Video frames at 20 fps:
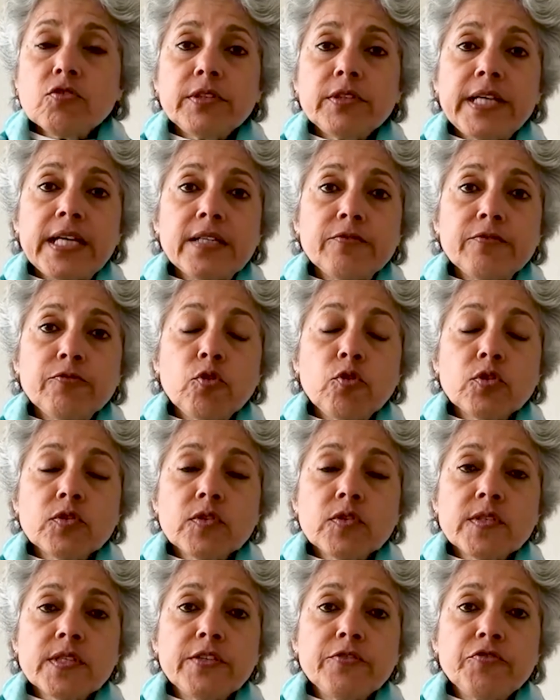So that of
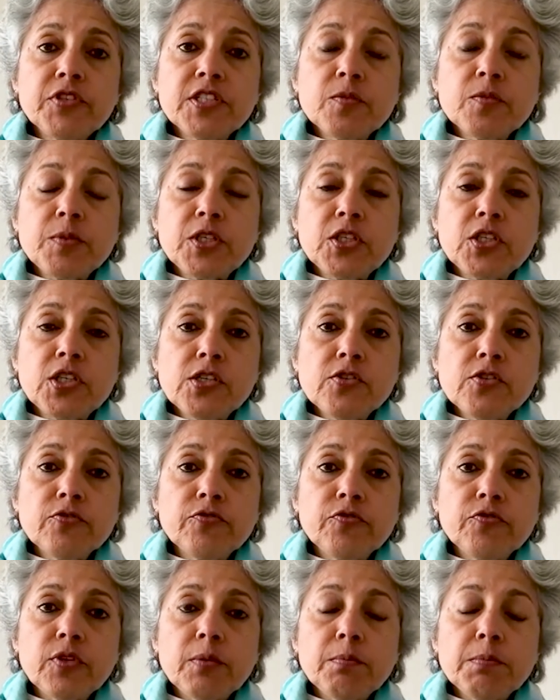course is a different species
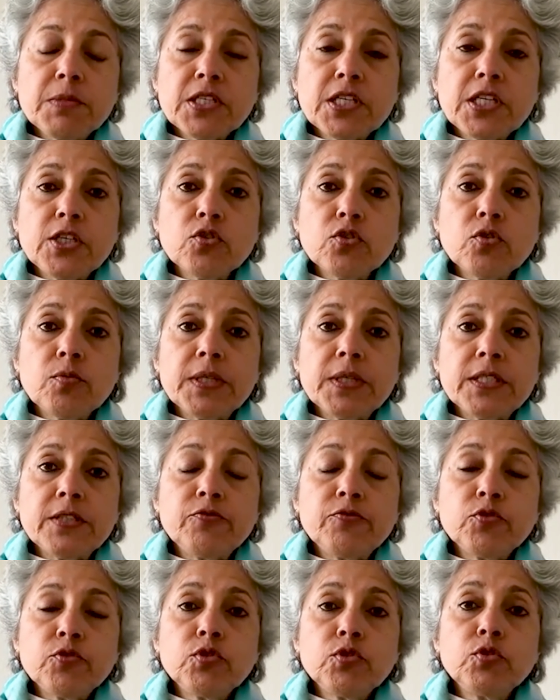of mosquito, but
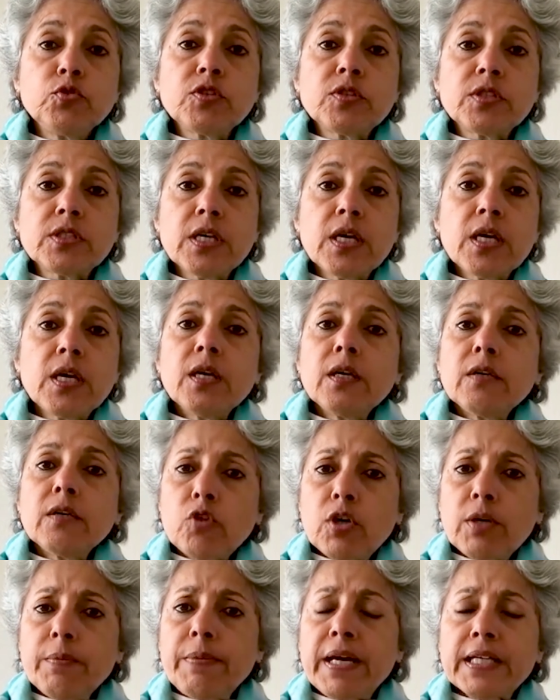if you use
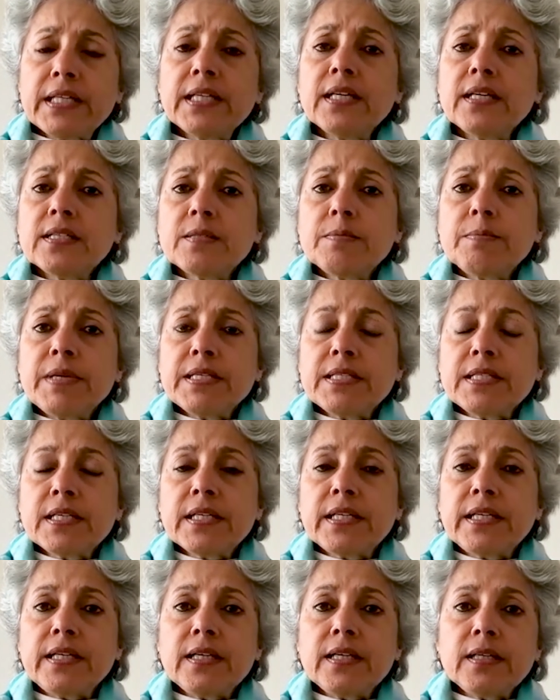Wolbachia as
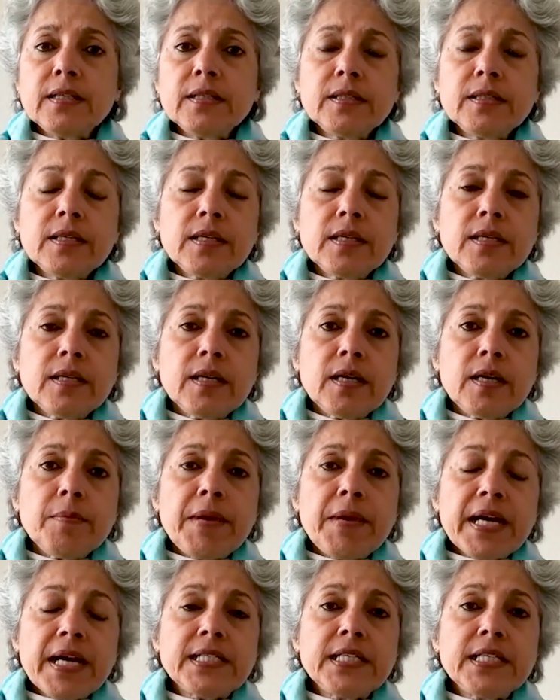basically a, a
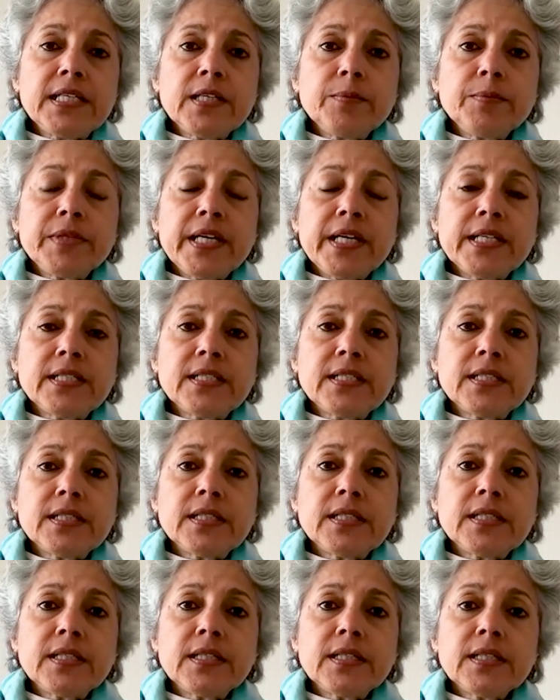bacterium that
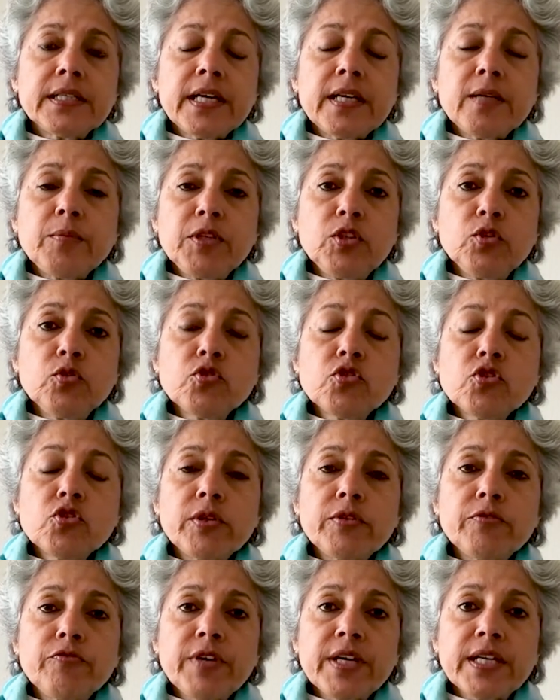uh, can be used to
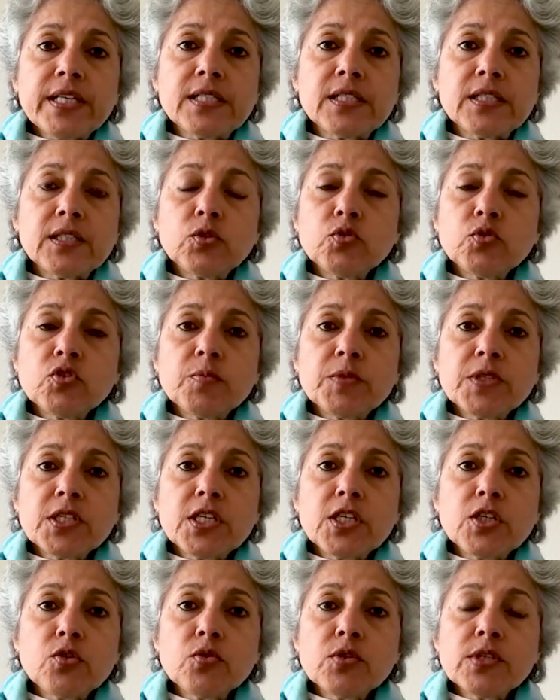infect those
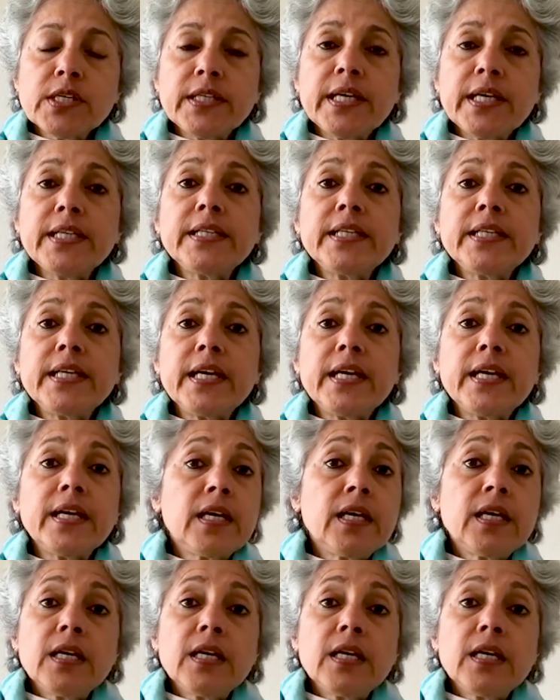mosquitoes, and then they